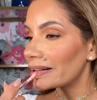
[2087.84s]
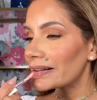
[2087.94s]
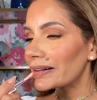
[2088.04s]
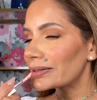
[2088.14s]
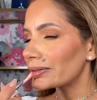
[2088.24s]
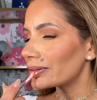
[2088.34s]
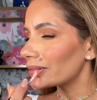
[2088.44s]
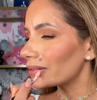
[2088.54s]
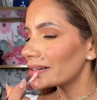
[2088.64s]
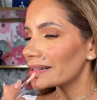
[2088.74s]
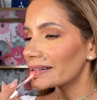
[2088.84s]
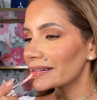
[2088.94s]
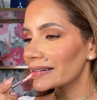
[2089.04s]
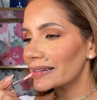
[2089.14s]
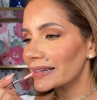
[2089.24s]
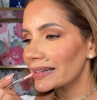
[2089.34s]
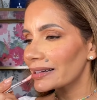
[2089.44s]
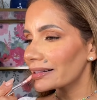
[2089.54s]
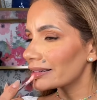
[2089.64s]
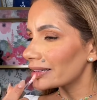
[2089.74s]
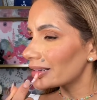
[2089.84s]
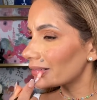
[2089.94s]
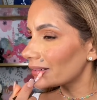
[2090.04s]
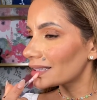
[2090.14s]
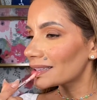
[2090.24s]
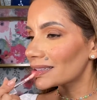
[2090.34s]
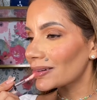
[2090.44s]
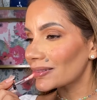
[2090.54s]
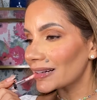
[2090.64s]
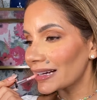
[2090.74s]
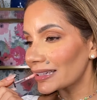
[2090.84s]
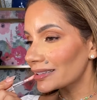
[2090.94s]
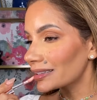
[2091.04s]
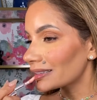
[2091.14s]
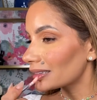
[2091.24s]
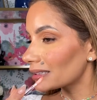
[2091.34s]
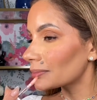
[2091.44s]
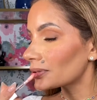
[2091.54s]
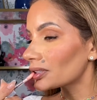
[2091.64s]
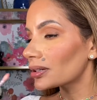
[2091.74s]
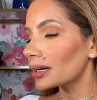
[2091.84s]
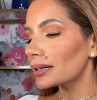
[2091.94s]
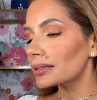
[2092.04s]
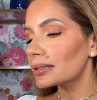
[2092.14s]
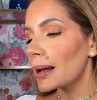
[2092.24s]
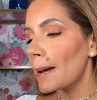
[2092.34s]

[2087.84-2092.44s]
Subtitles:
Ooh, This fits so nice on the lips, you guys.